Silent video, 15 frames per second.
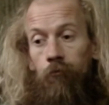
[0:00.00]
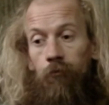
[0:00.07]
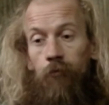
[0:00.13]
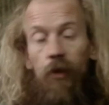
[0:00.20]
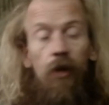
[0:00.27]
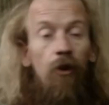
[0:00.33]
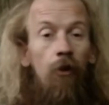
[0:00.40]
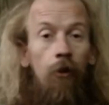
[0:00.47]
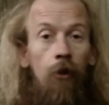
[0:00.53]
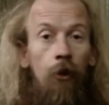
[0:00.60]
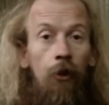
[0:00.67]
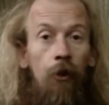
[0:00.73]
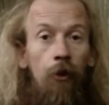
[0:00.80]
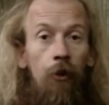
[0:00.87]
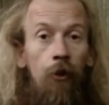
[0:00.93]
we're not going
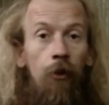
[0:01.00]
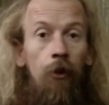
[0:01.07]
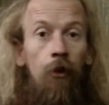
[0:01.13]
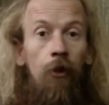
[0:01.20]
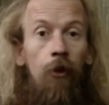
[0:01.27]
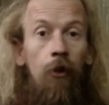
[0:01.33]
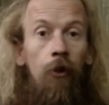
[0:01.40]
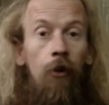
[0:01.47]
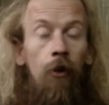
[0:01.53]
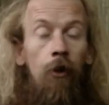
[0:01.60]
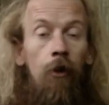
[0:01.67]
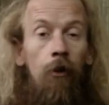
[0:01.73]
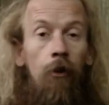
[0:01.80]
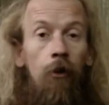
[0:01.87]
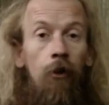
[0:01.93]
to
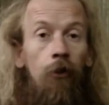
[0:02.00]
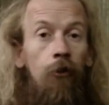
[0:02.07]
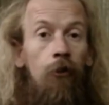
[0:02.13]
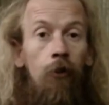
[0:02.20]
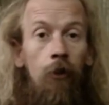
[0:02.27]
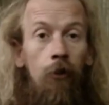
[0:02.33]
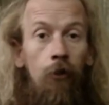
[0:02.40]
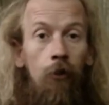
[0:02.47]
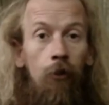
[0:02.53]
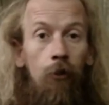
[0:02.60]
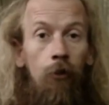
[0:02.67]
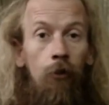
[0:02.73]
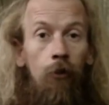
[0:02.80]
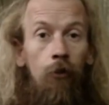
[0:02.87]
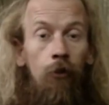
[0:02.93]

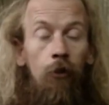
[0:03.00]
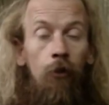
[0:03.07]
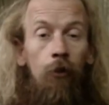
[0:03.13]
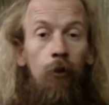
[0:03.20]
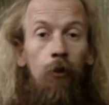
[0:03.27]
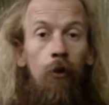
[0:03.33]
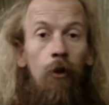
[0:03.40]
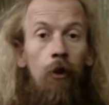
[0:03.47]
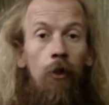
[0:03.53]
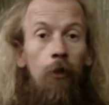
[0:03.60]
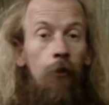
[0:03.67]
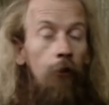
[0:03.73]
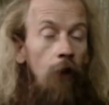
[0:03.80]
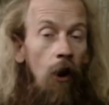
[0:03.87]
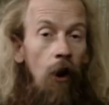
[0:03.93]
continue to
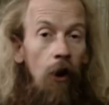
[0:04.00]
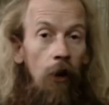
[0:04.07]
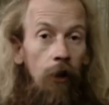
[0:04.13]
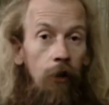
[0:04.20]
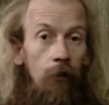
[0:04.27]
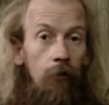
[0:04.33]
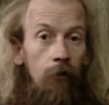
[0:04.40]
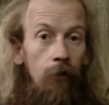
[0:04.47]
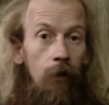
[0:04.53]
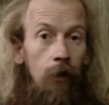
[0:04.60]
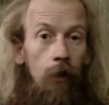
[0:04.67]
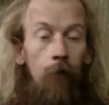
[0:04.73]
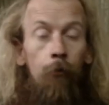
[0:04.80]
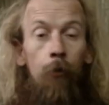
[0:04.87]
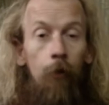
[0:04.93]
thrive
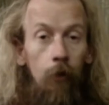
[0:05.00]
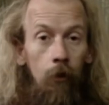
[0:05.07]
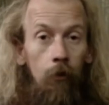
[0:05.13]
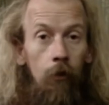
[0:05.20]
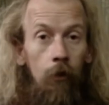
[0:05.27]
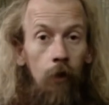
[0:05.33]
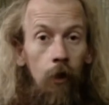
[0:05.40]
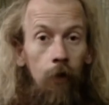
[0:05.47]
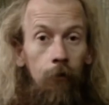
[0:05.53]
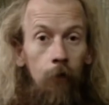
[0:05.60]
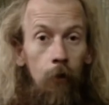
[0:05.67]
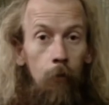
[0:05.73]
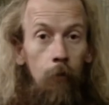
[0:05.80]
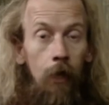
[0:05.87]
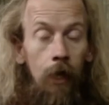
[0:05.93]
if we don't look after
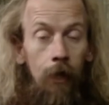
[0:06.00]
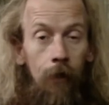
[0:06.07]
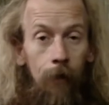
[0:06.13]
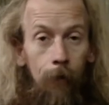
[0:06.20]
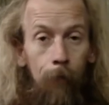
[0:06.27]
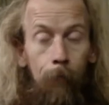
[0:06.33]
the planet.